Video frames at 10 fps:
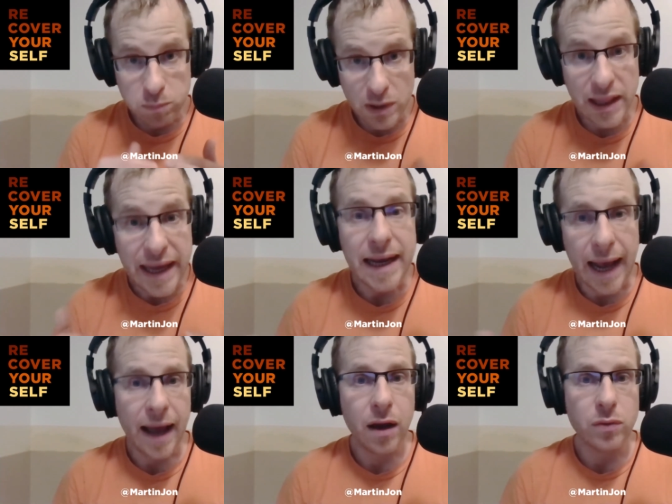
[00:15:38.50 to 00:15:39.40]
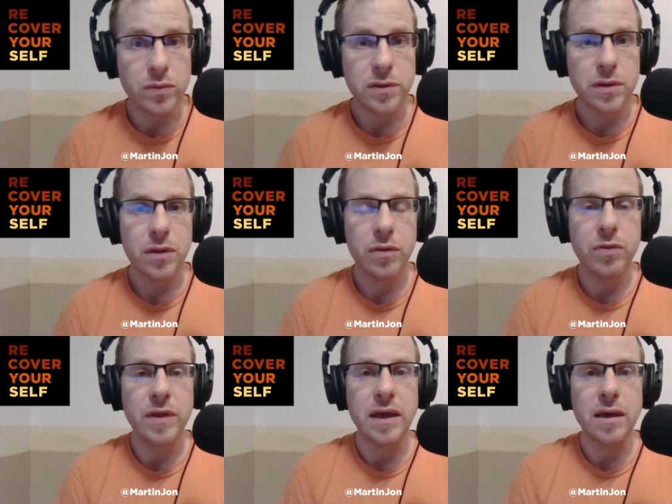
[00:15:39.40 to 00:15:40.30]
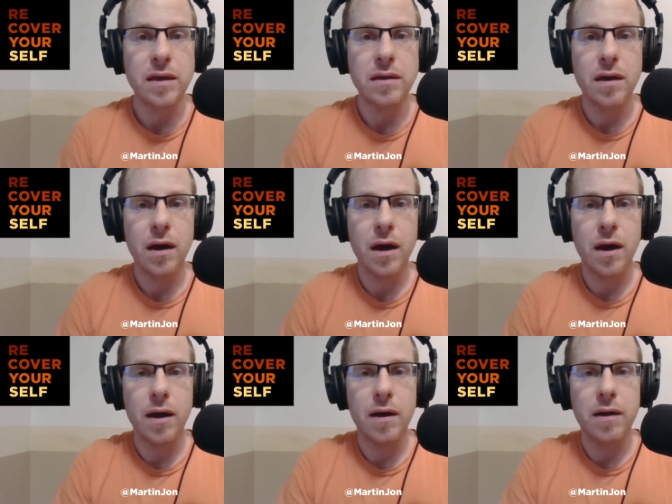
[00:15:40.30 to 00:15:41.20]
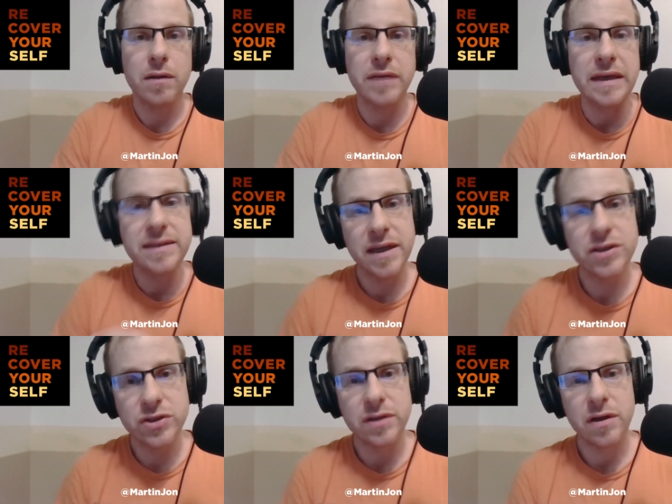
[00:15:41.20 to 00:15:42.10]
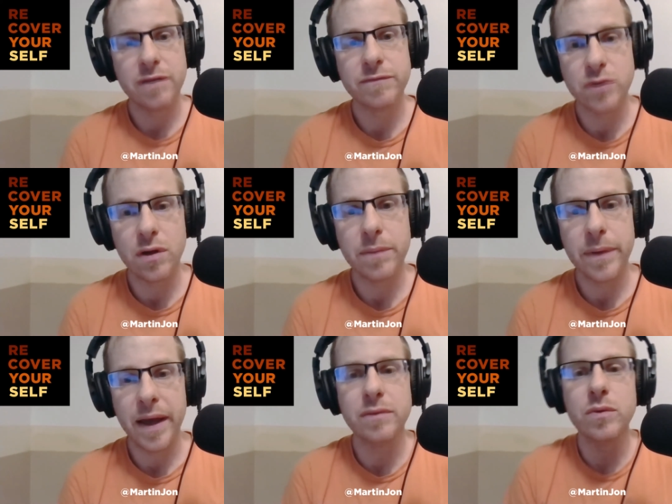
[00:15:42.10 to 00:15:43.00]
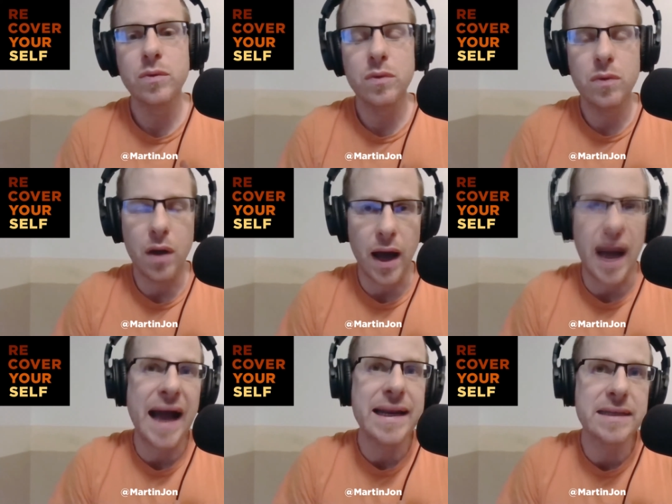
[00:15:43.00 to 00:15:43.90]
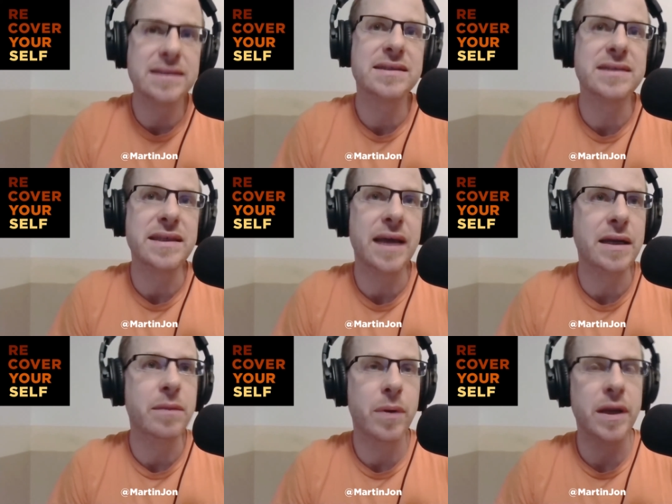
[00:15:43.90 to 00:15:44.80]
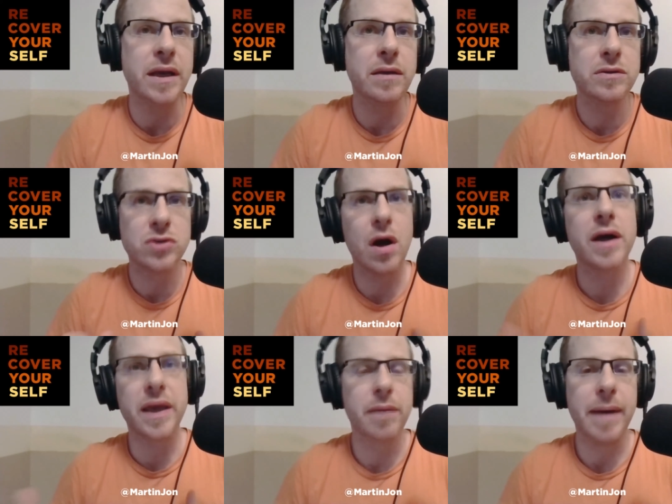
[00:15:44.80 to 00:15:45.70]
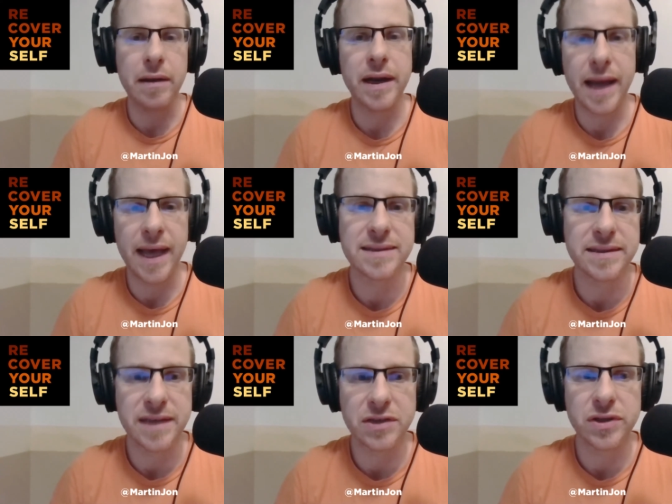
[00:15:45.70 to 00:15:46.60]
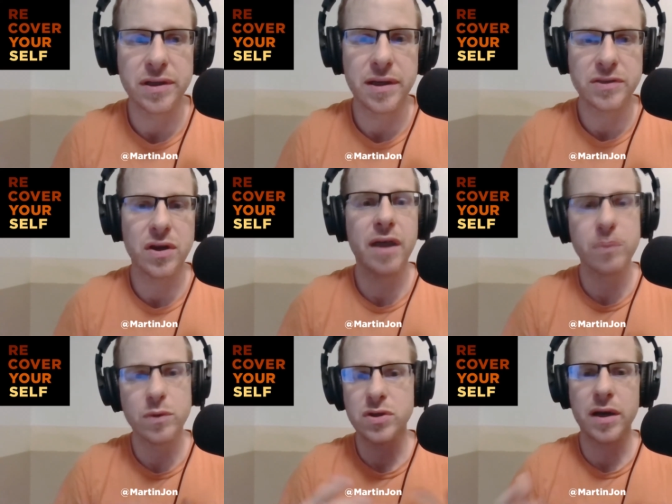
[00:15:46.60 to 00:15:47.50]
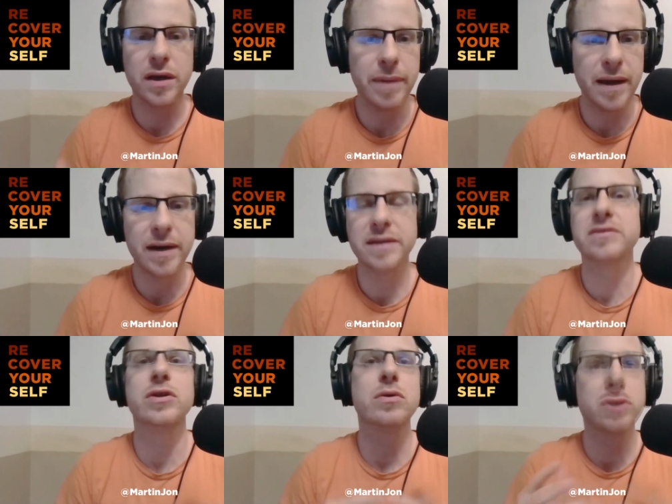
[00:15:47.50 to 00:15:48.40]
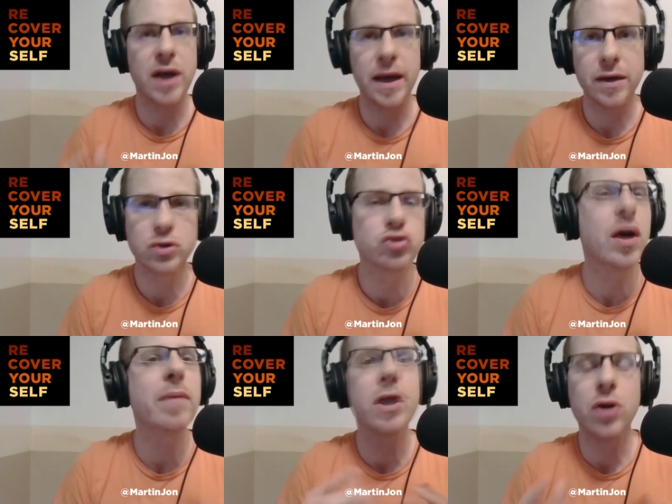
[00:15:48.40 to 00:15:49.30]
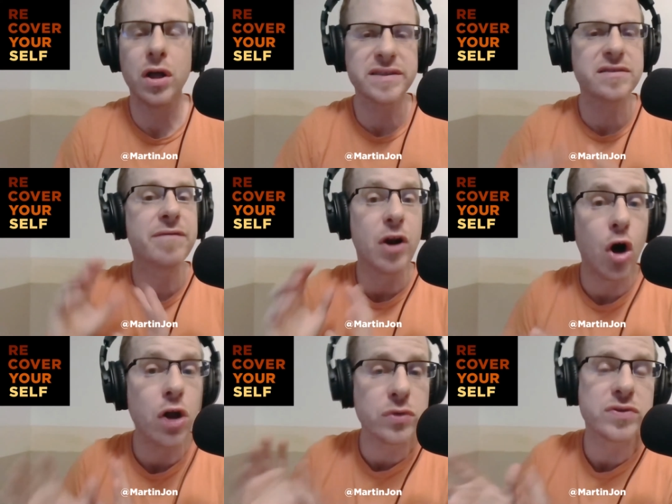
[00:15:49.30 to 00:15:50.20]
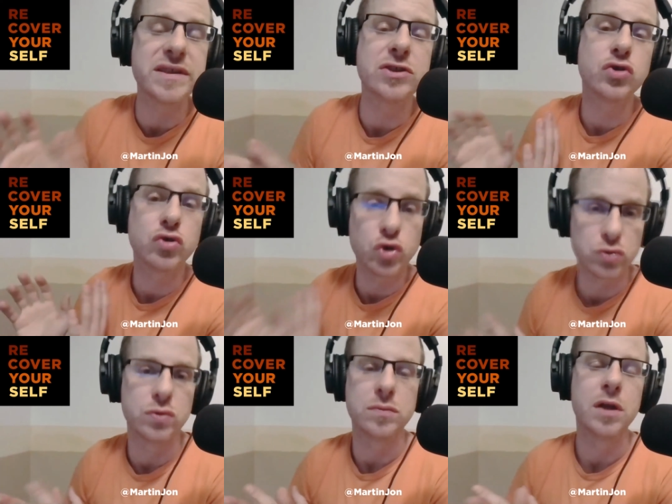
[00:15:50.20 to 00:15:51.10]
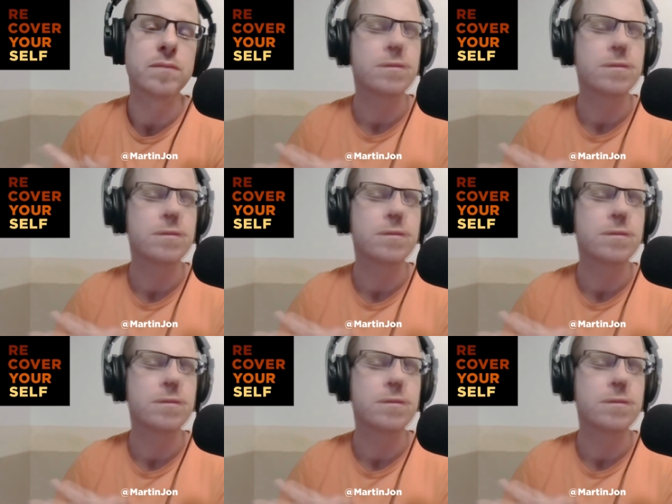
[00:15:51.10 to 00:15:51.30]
laid out the addiction of Trump, and I didn't see anybody talking about it as addiction. I saw everyone talking about it as, you know, childhood trauma and all this stuff, and all those things are true.